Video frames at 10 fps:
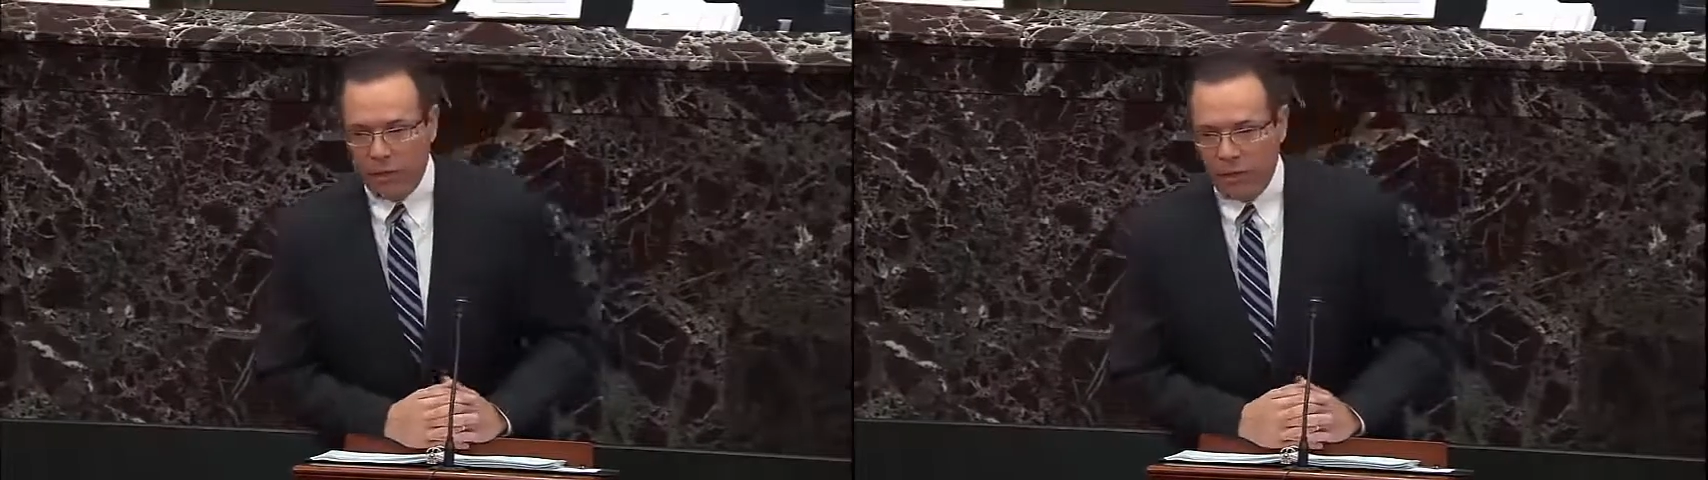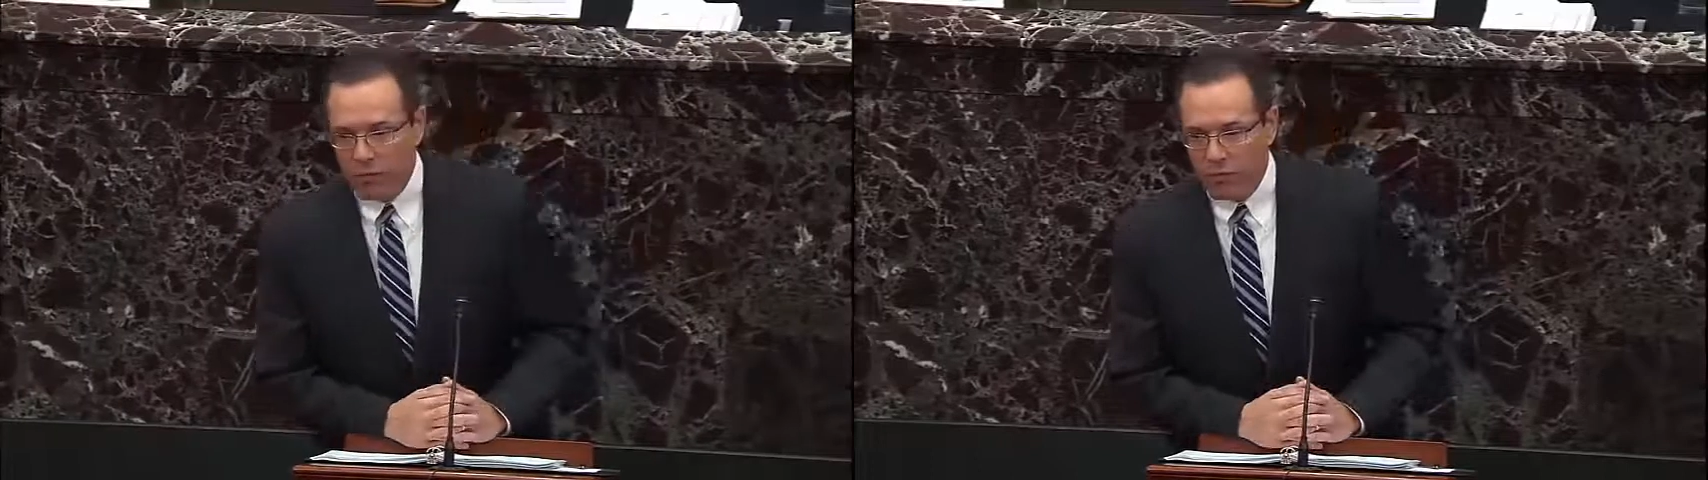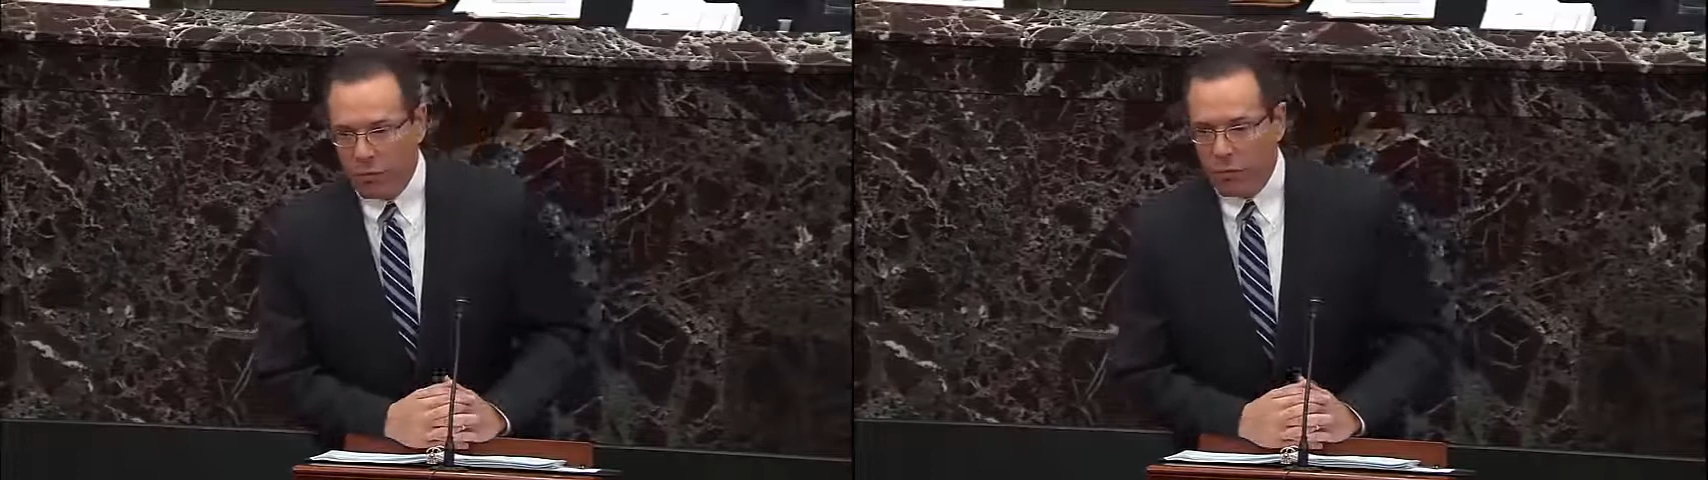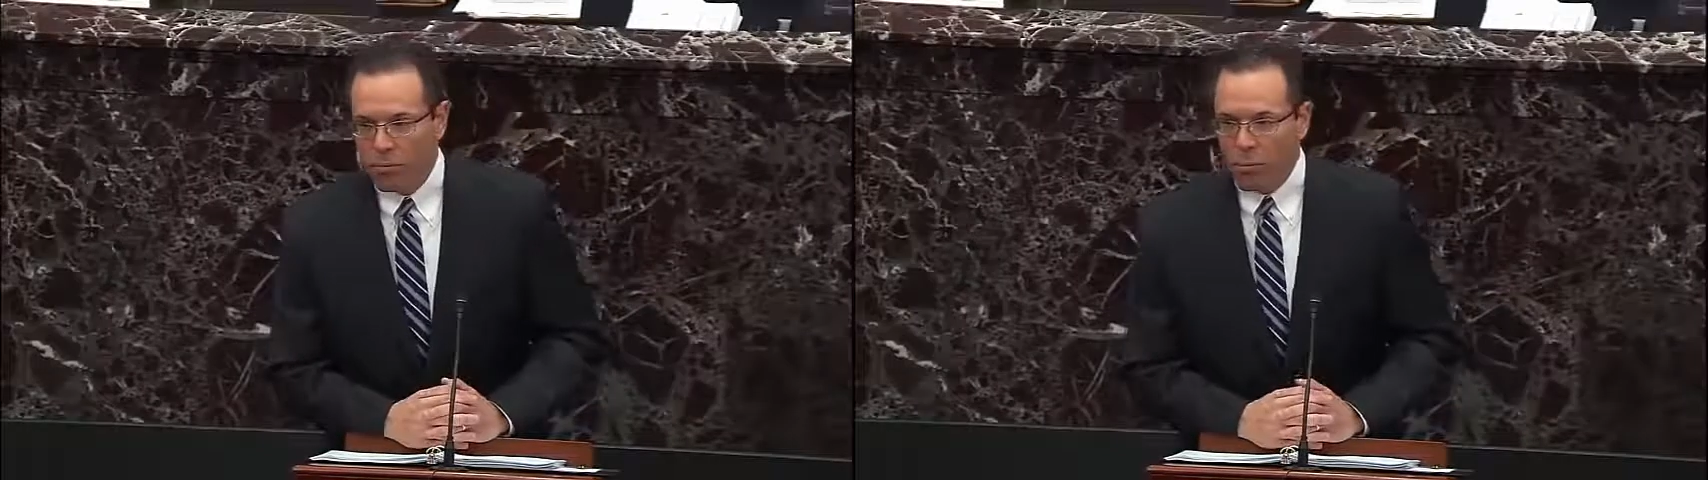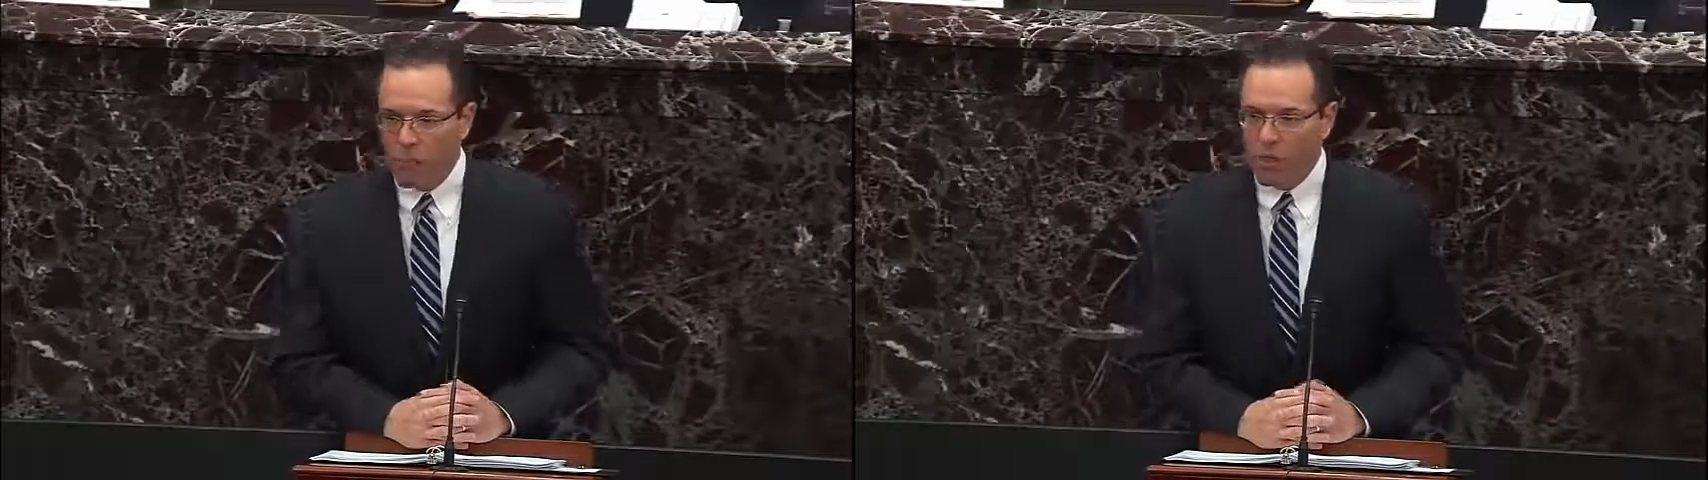in its full
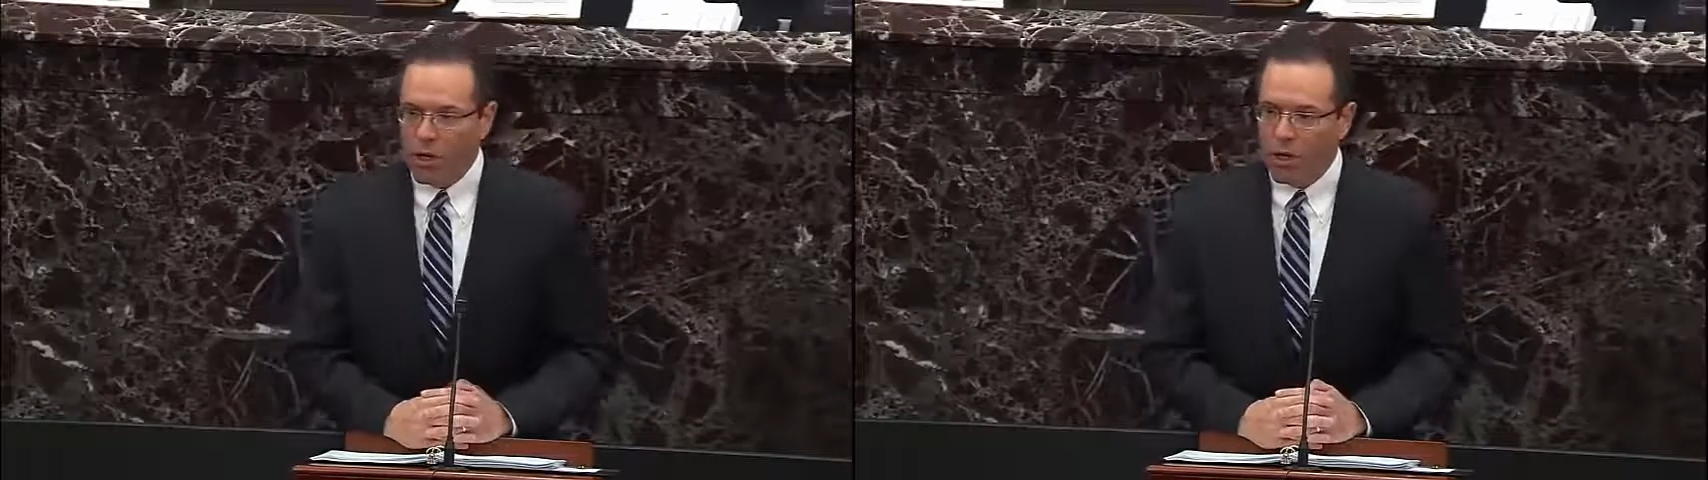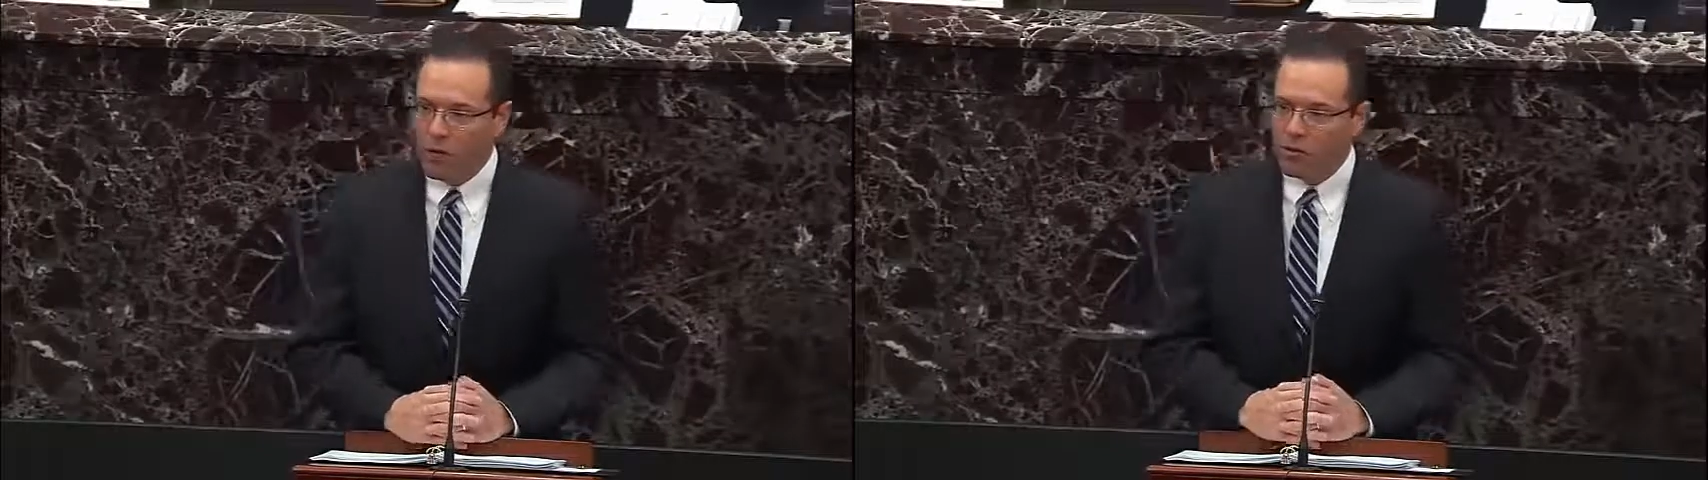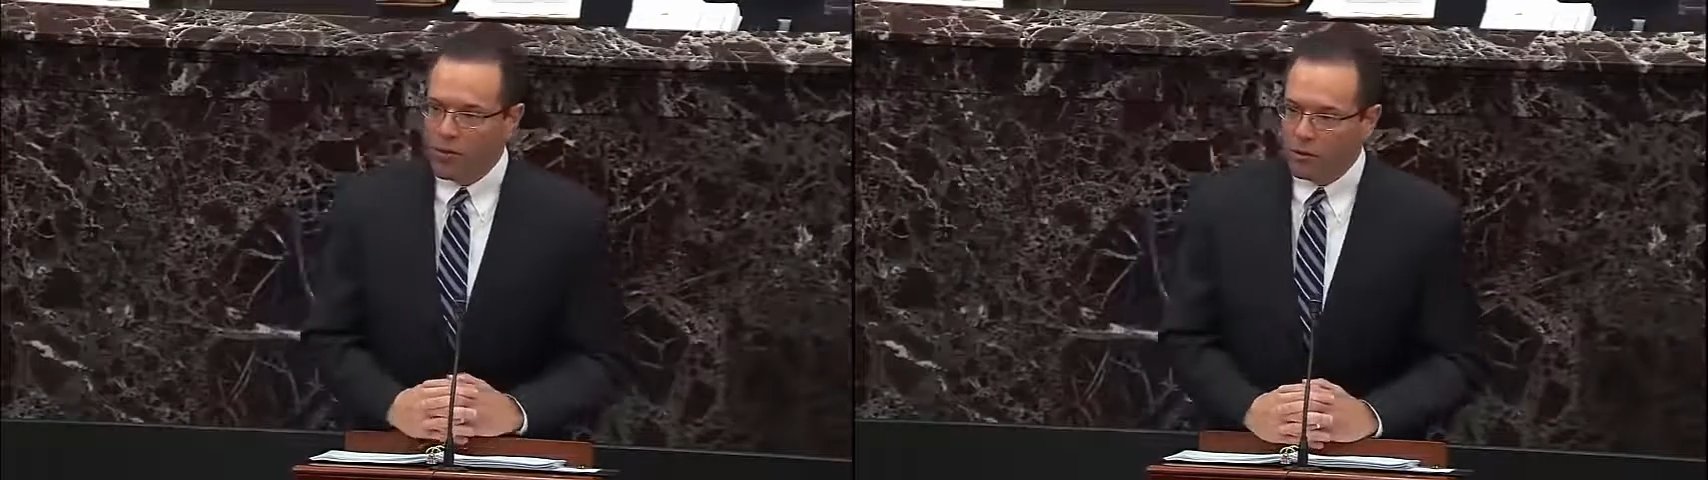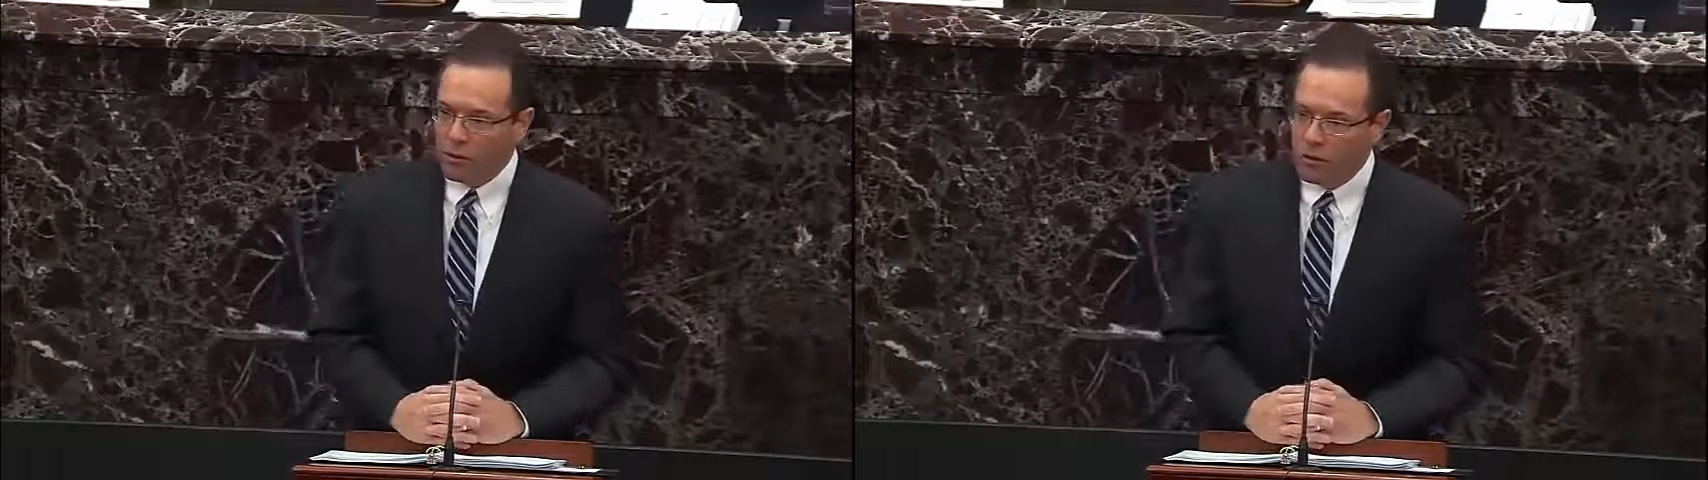and proper context